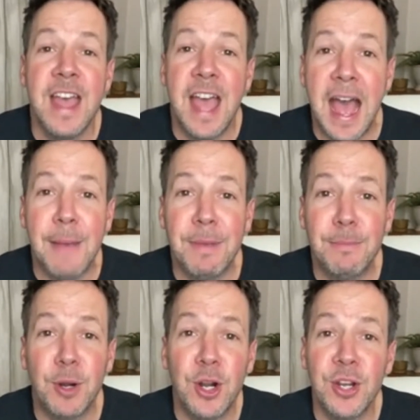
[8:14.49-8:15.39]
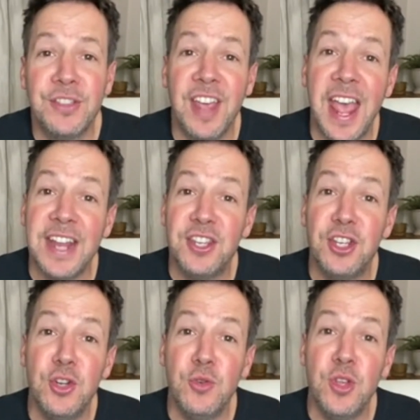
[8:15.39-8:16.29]
Happy birthday
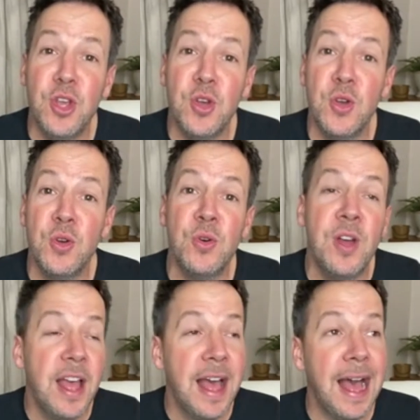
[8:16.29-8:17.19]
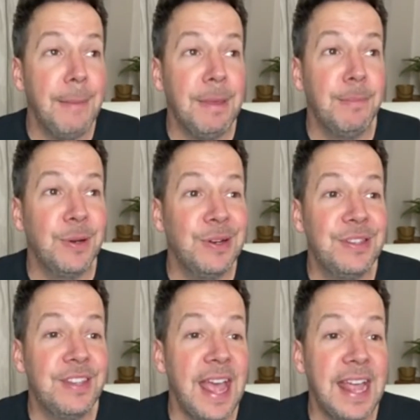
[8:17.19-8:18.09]
to you. Happy
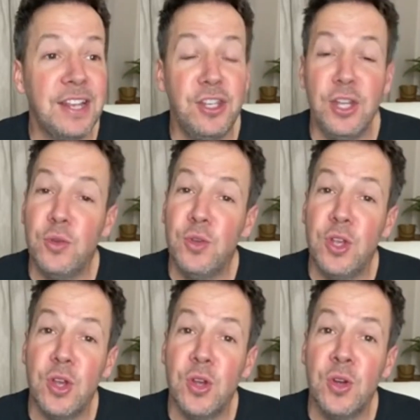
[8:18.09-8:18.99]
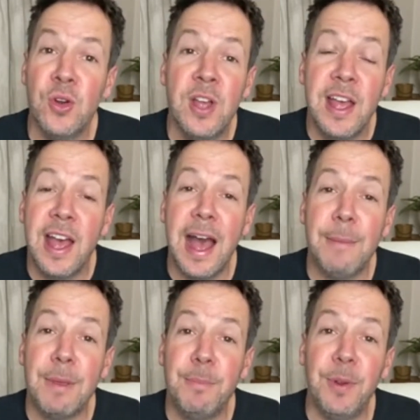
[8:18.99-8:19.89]
birthday to you.
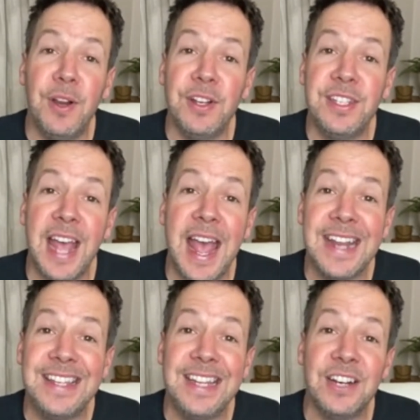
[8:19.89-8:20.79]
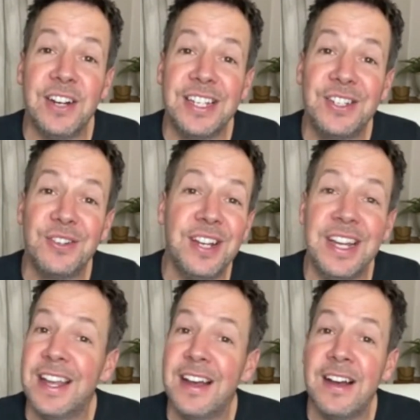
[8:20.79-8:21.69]
Happy birthday, dear
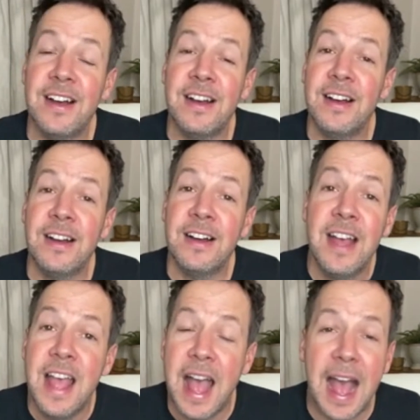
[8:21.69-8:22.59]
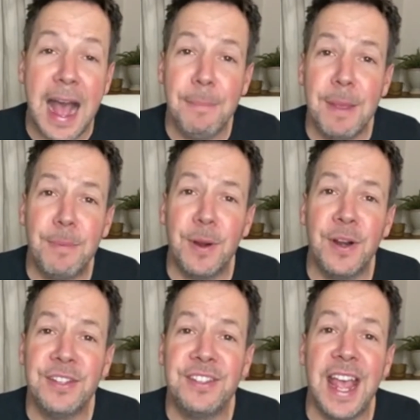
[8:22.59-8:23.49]
Adrena. Happy
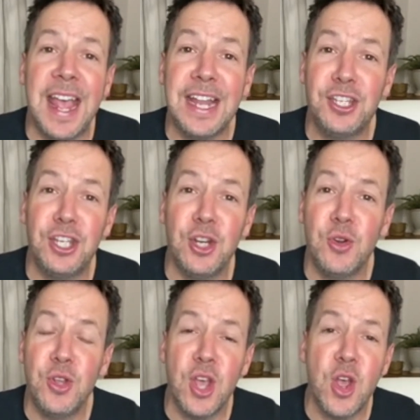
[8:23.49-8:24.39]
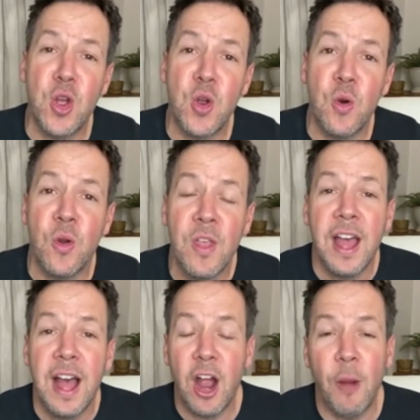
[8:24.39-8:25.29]
birthday to you.
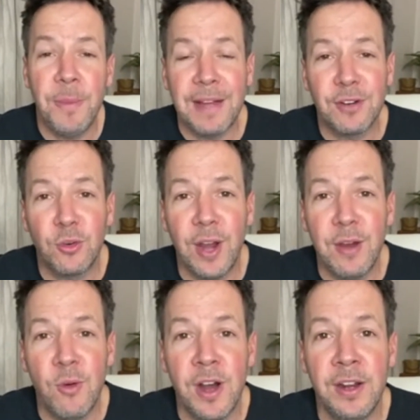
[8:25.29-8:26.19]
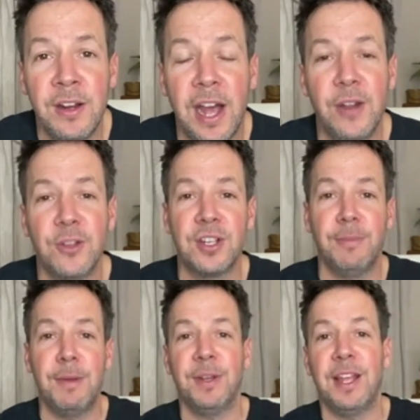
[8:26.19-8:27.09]
Hope you have a great one. I know some
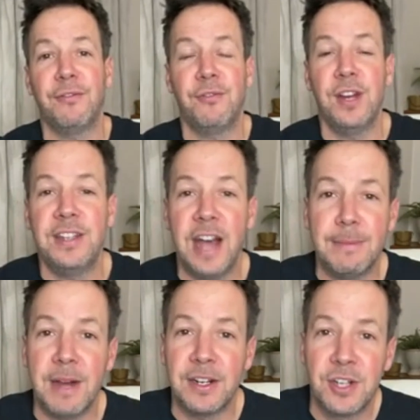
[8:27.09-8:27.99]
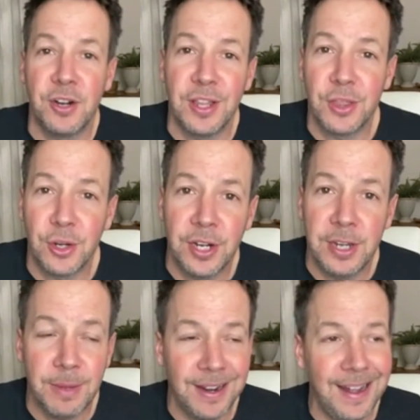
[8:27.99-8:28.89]
people get freaked out about turning 30,
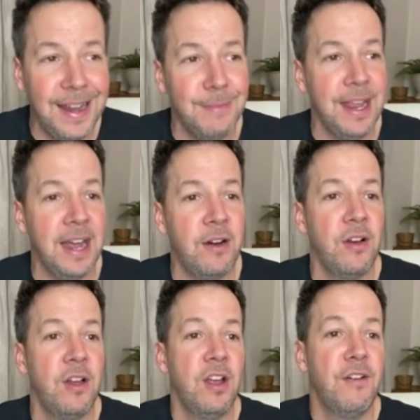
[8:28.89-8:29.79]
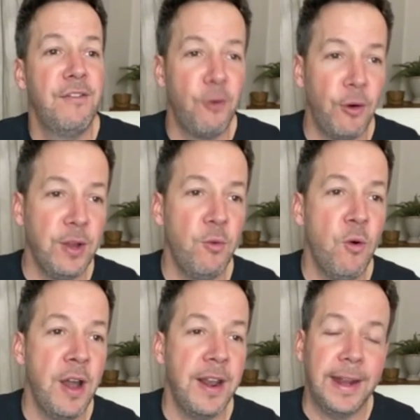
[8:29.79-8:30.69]
but I am now.
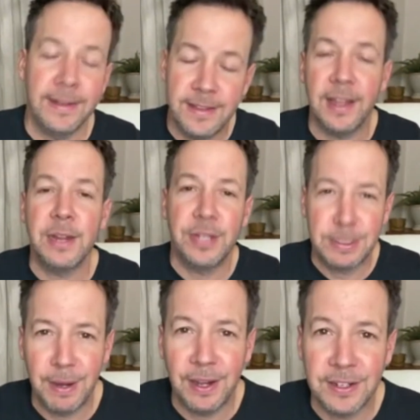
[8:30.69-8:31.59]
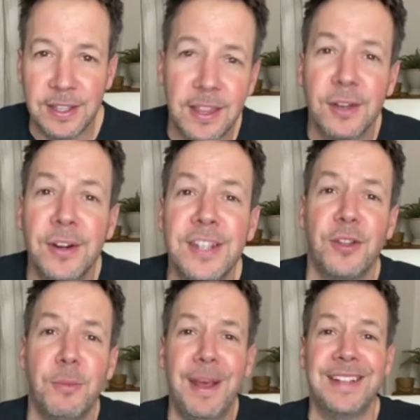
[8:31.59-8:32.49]
41, and I can tell you with experience that the 30s are
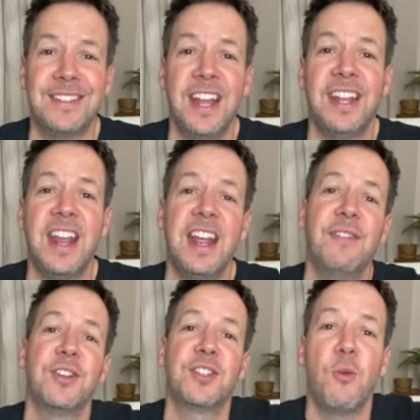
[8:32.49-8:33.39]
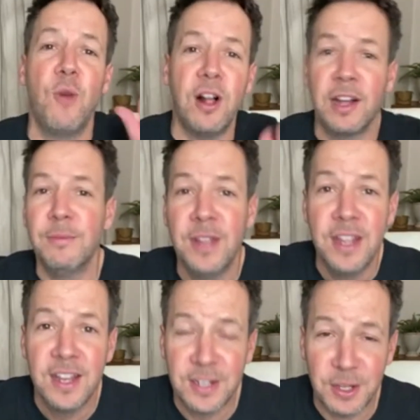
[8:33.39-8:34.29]
the best decade ever. So welcome
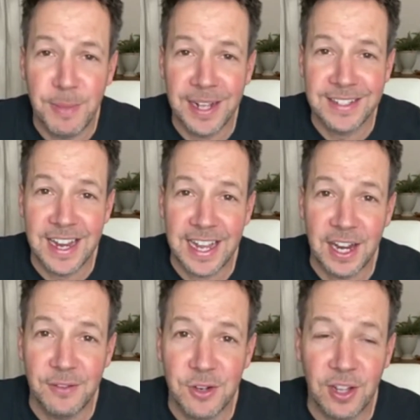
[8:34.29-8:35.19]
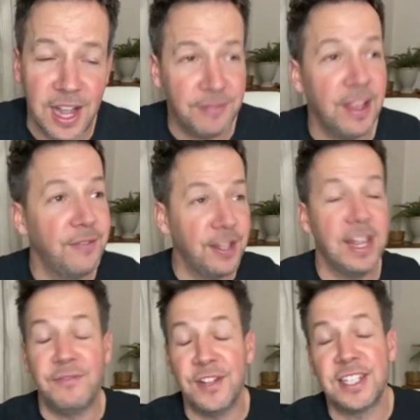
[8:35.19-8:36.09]
to the best decade of your life. If, it,
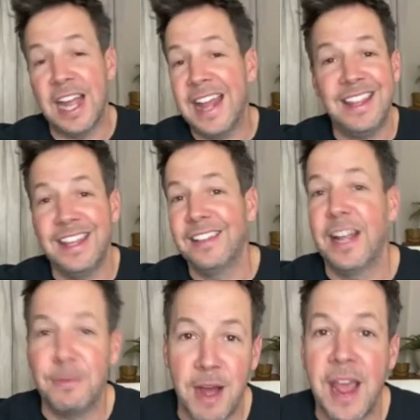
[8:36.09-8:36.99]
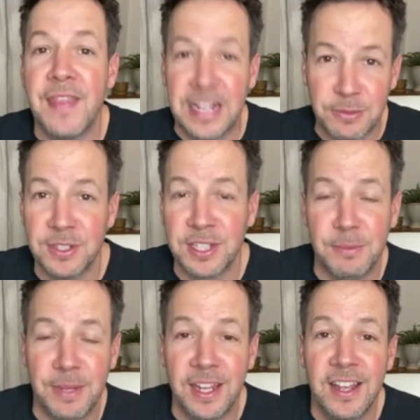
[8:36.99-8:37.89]
if it's anything like mine, that's what it's going to
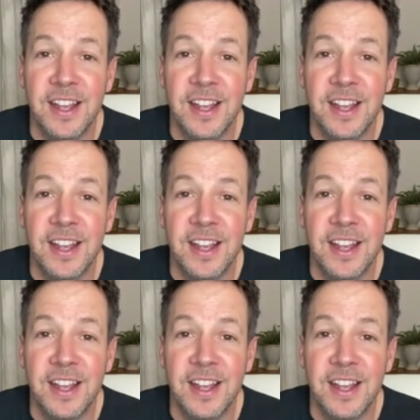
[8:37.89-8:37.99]
be.